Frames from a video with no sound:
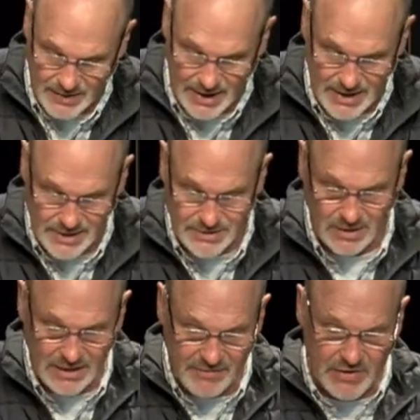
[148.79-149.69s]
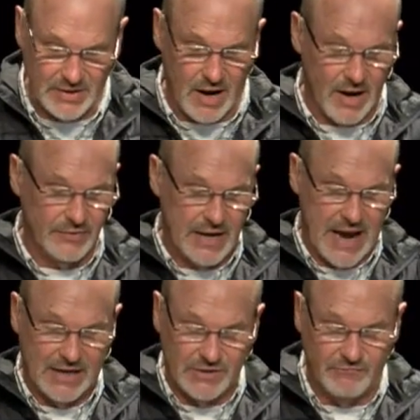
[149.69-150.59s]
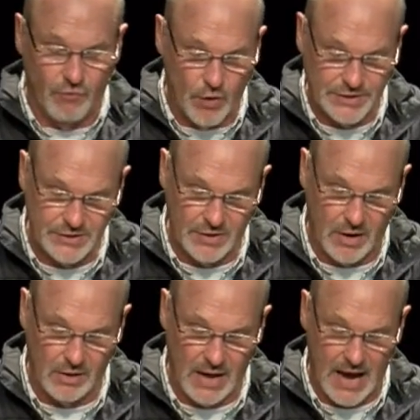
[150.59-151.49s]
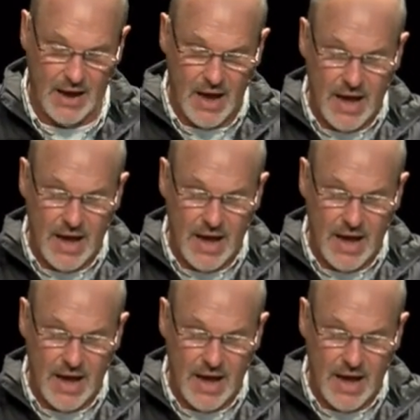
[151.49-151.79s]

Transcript: that He's a living God, that He has a voice in our life.